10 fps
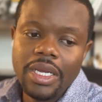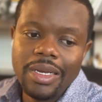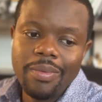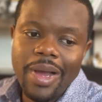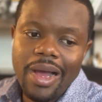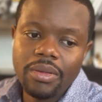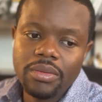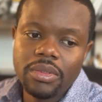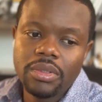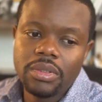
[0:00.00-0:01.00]
in
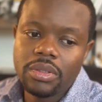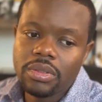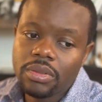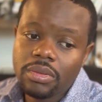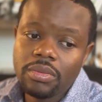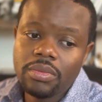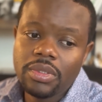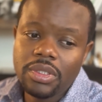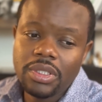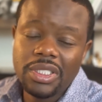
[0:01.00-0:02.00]
about
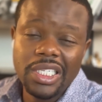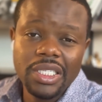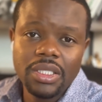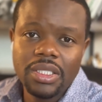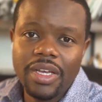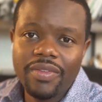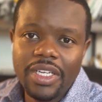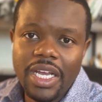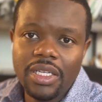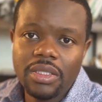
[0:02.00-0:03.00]
six, seven
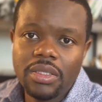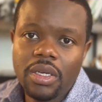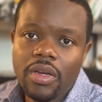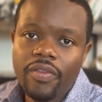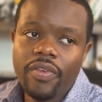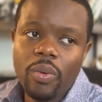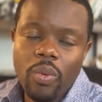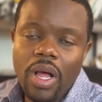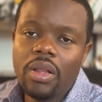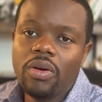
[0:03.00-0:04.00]
days for
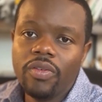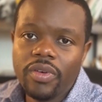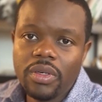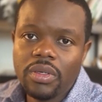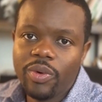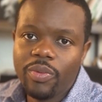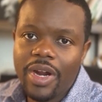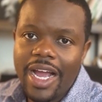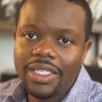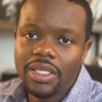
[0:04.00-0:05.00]
well over what we're
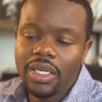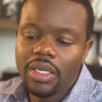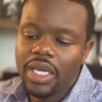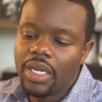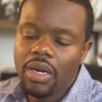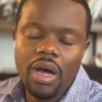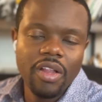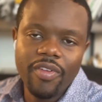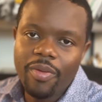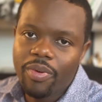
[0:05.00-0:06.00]
asking, hitting all
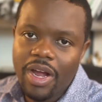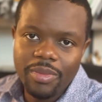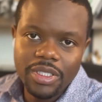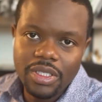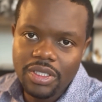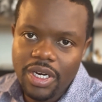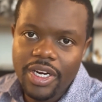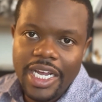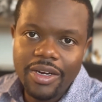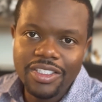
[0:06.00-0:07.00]
of our promises and our
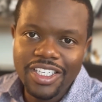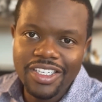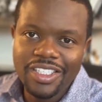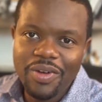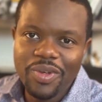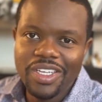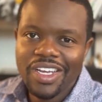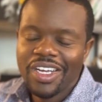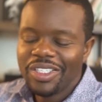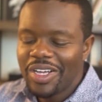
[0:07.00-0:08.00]
guarantees that we
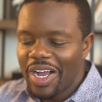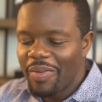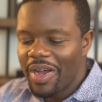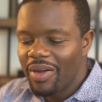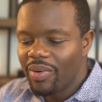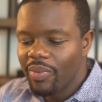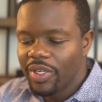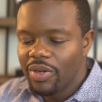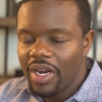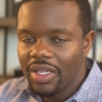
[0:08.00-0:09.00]
talk about when we
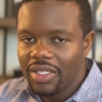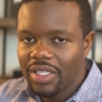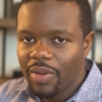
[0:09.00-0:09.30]
do our listing